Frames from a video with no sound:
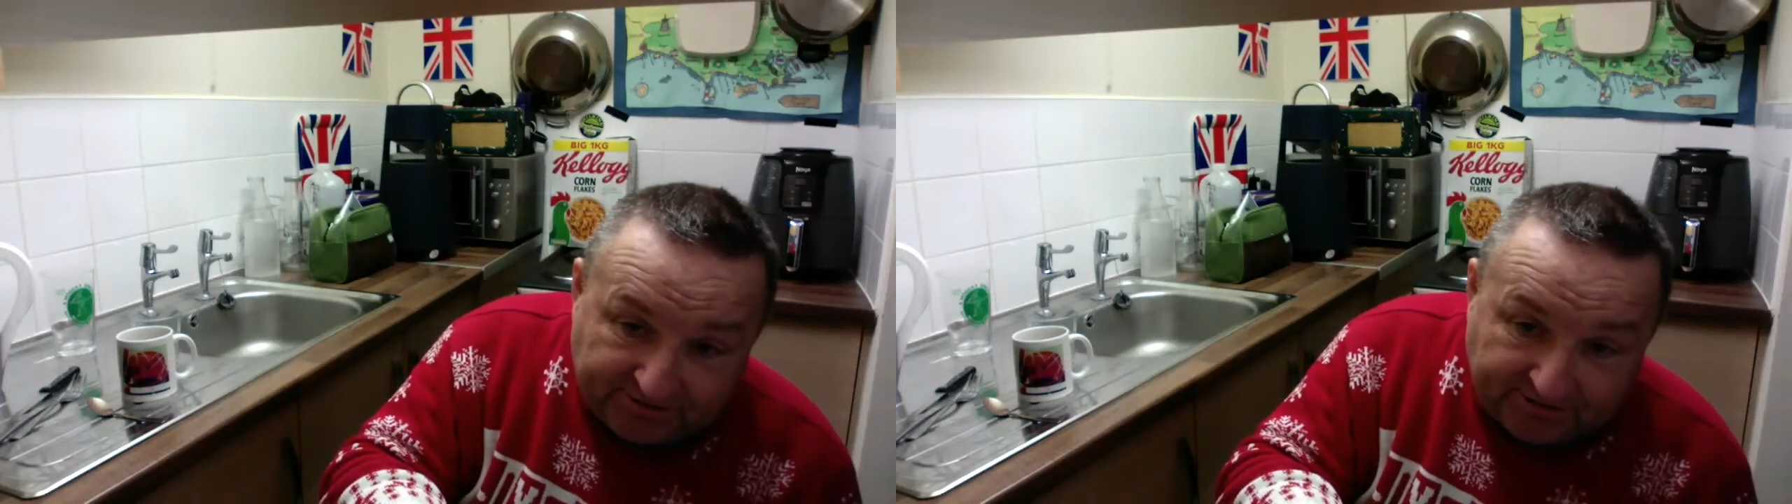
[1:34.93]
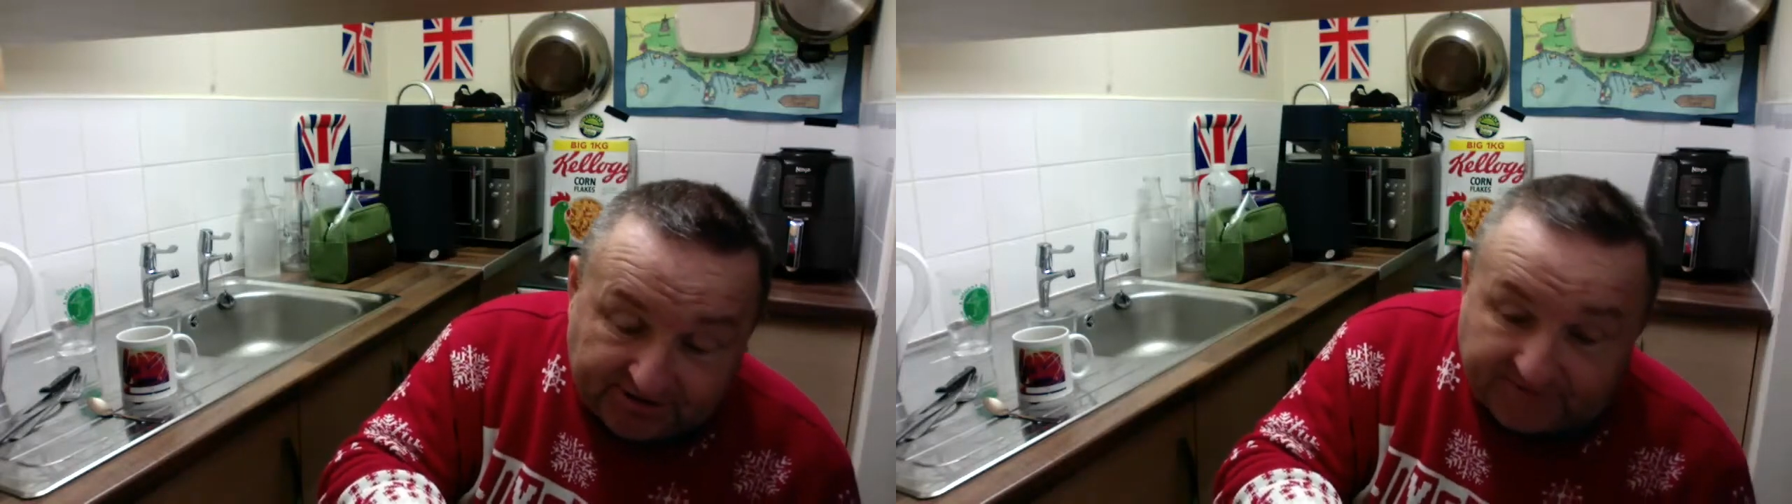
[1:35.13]

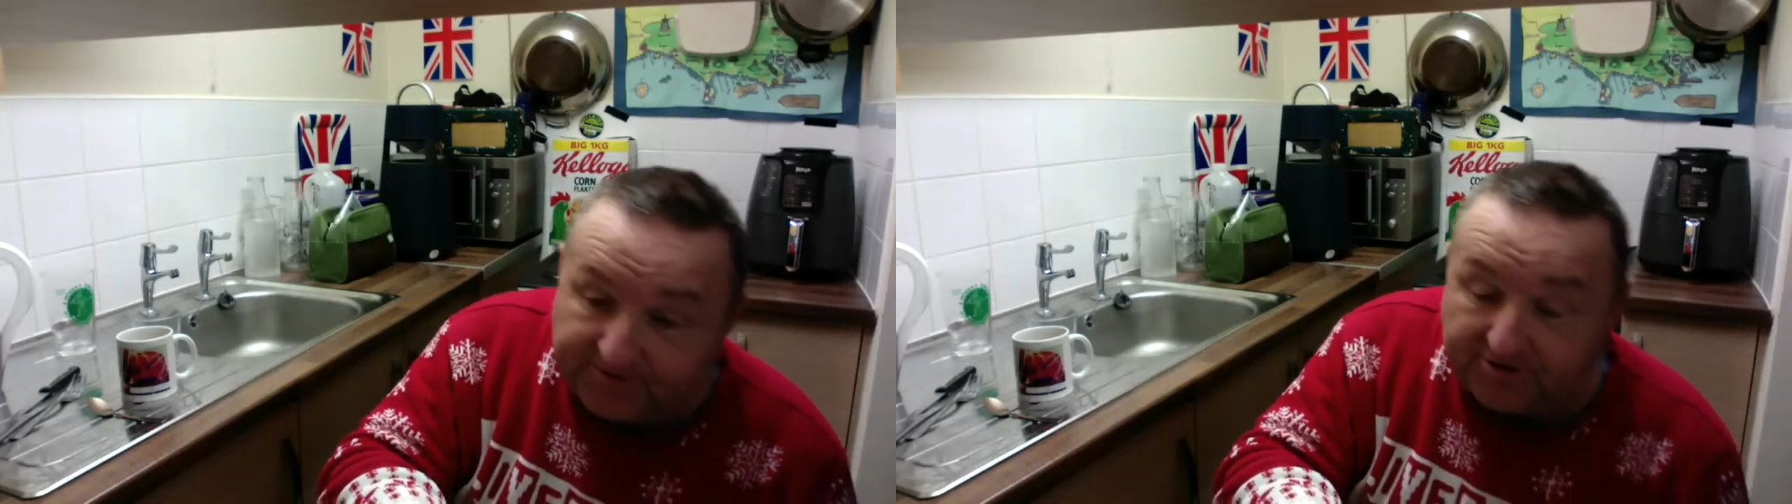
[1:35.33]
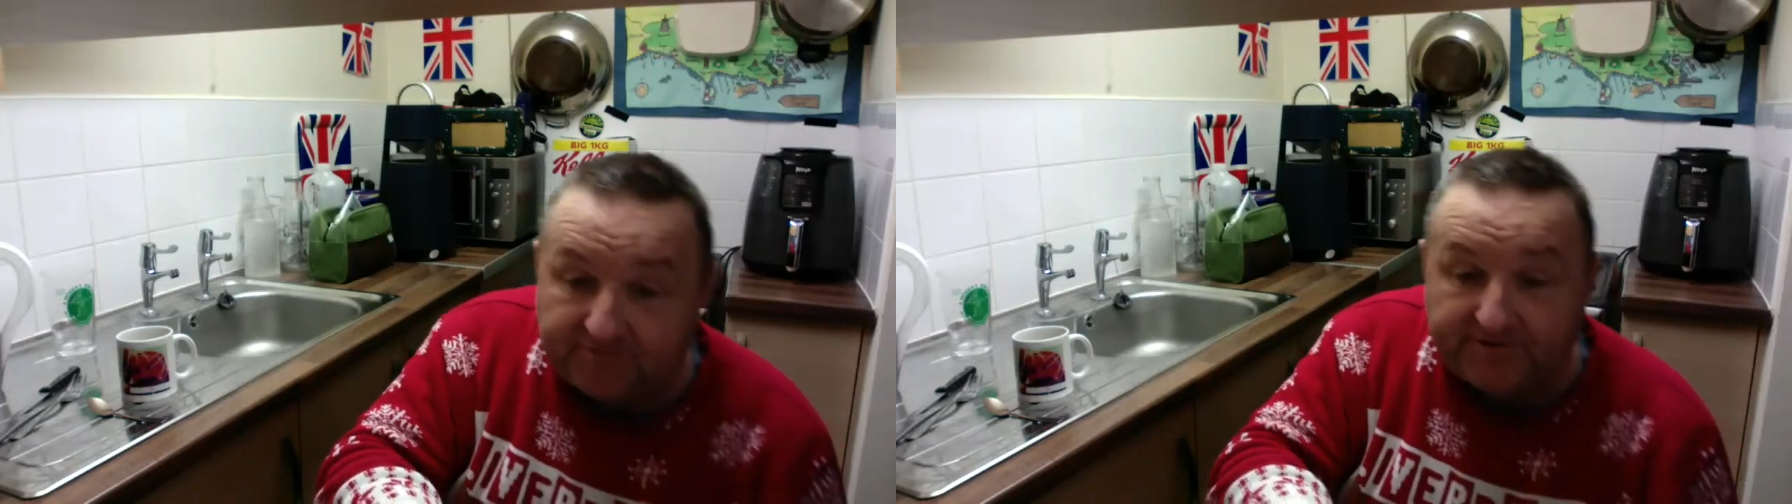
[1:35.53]
good
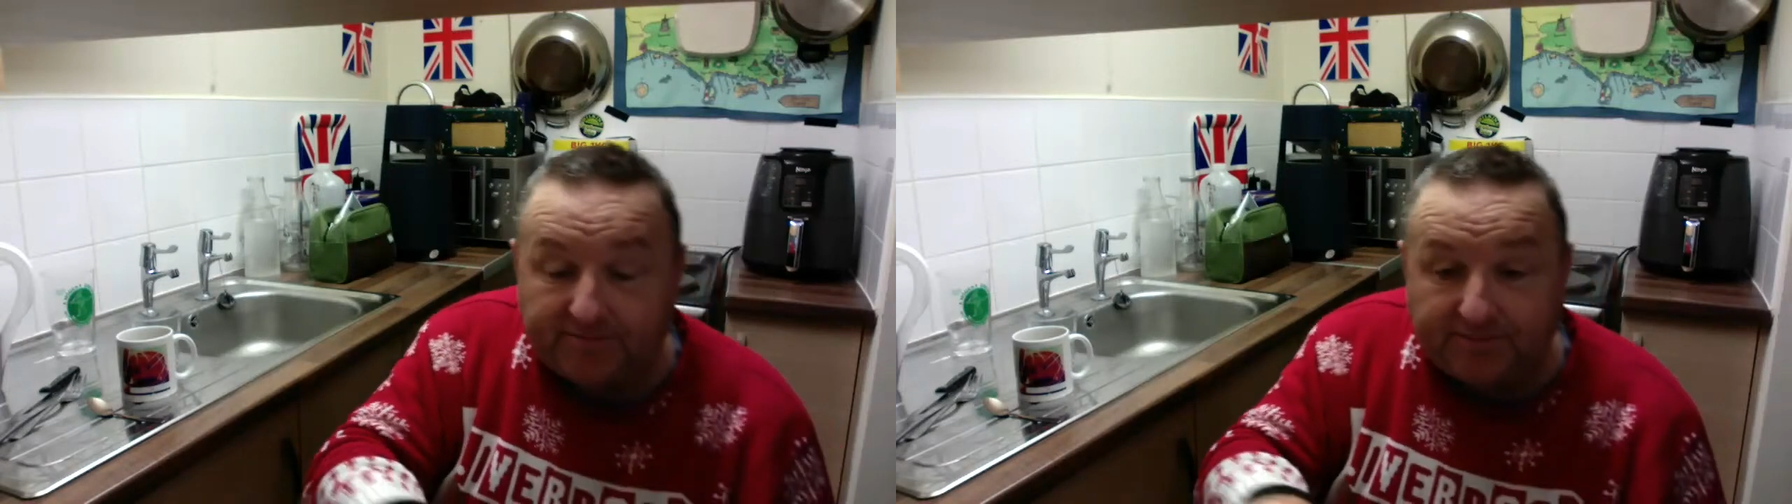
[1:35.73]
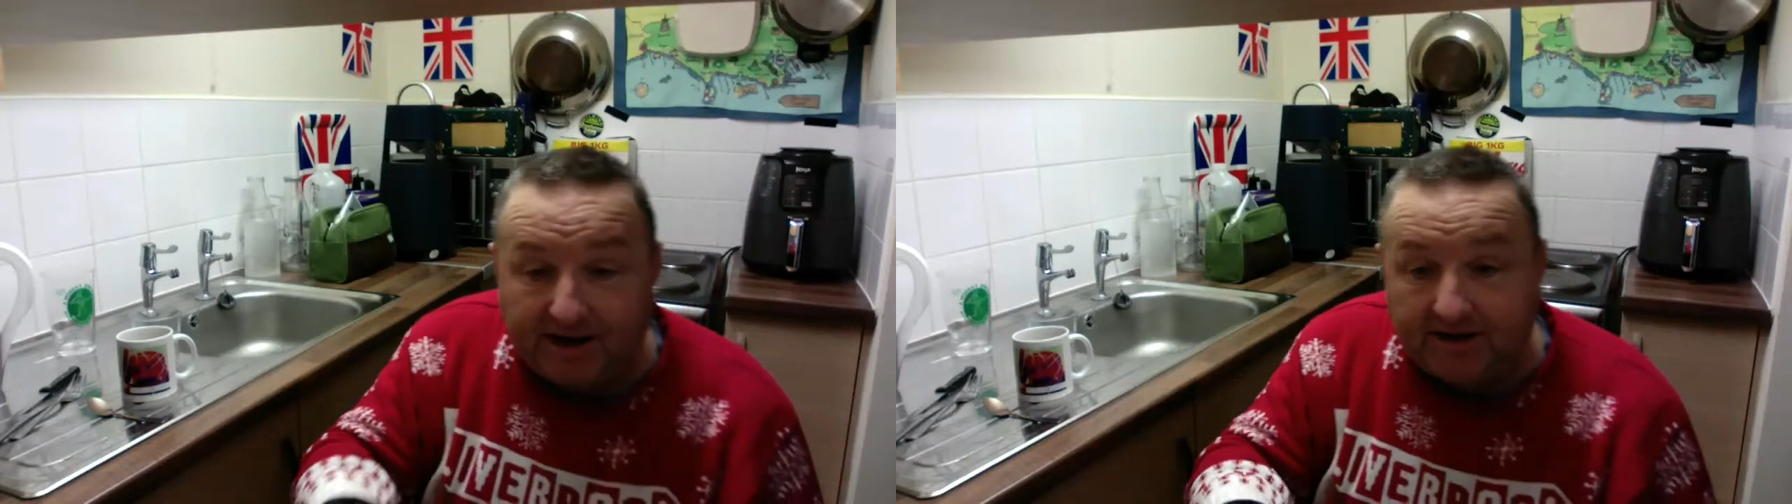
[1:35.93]
news. I've heard
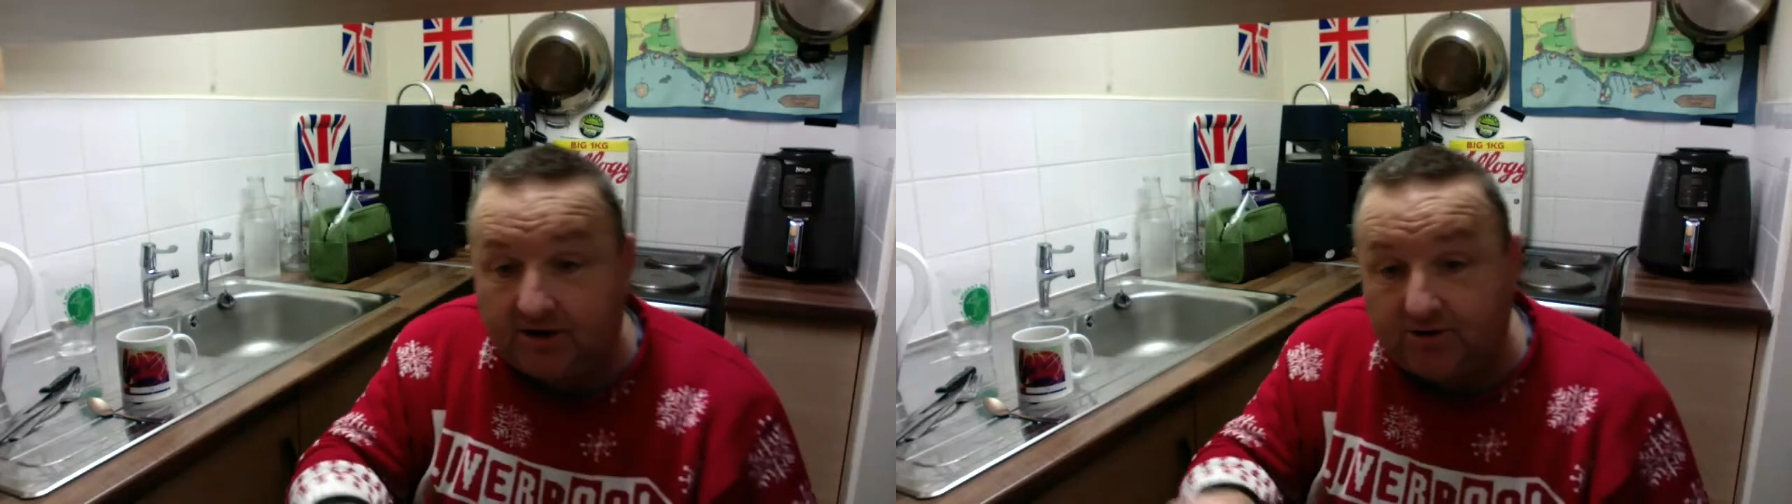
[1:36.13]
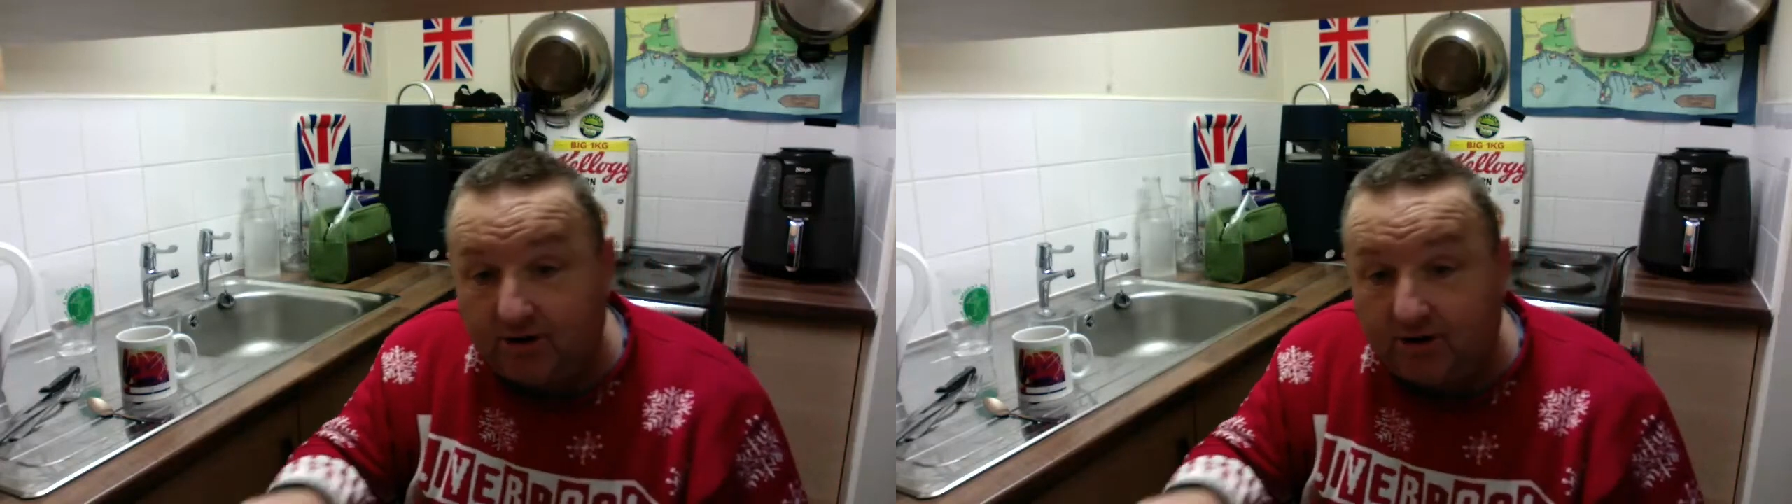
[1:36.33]
nothing back.